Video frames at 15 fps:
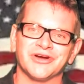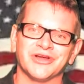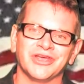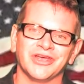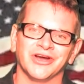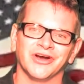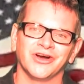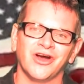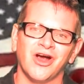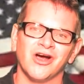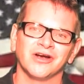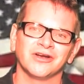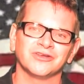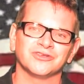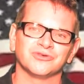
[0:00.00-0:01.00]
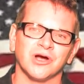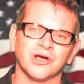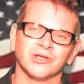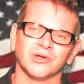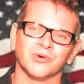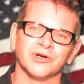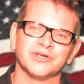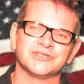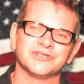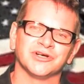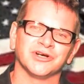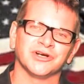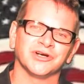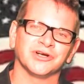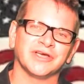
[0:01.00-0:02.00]
are here aren't drug lords
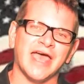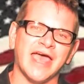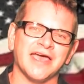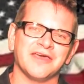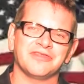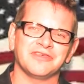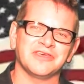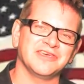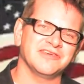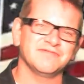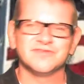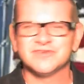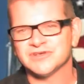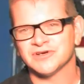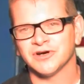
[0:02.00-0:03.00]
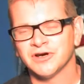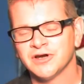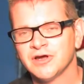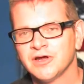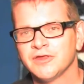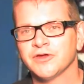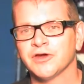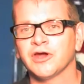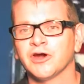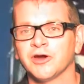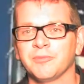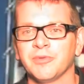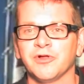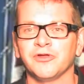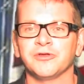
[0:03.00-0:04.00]
or gang thieves, or they're here
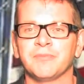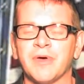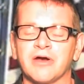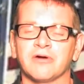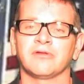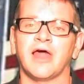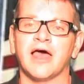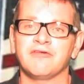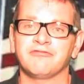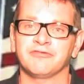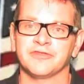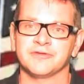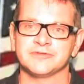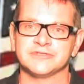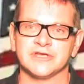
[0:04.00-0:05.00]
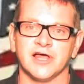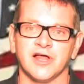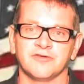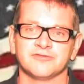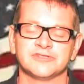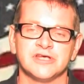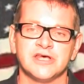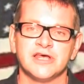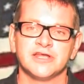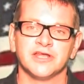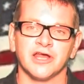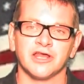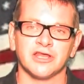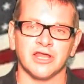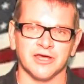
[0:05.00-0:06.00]
to build a better life for themselves.
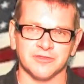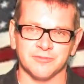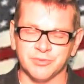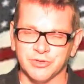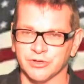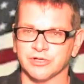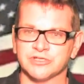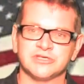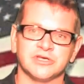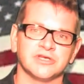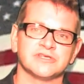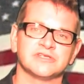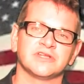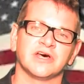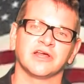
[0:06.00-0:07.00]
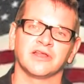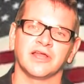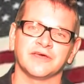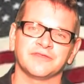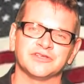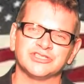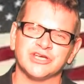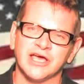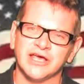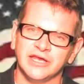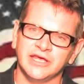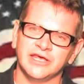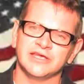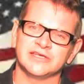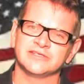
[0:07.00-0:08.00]
Not unlike the Puritans, not unlike the
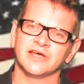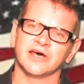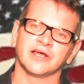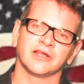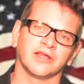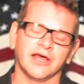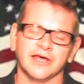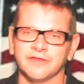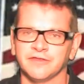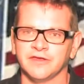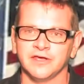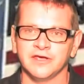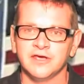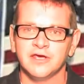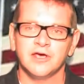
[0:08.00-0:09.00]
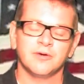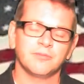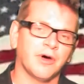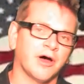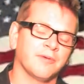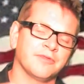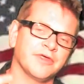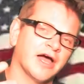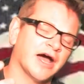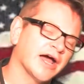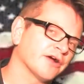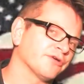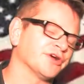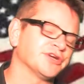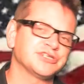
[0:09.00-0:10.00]
Chinese, not unlike the
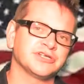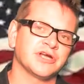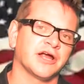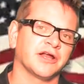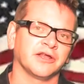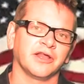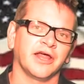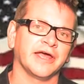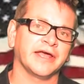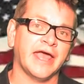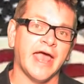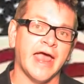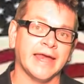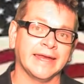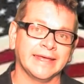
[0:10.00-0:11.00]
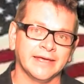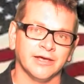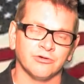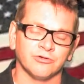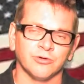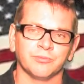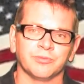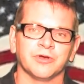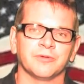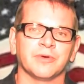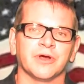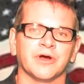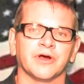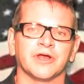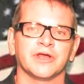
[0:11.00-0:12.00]
Irish, not unlike any group in
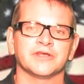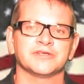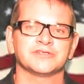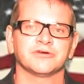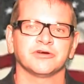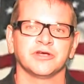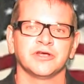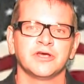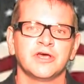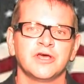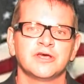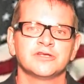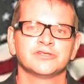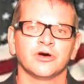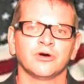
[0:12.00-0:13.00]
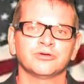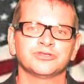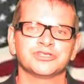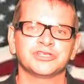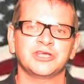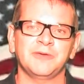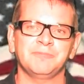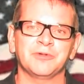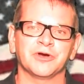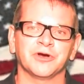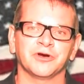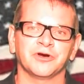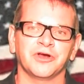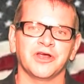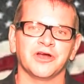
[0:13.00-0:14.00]
American history. So just keep your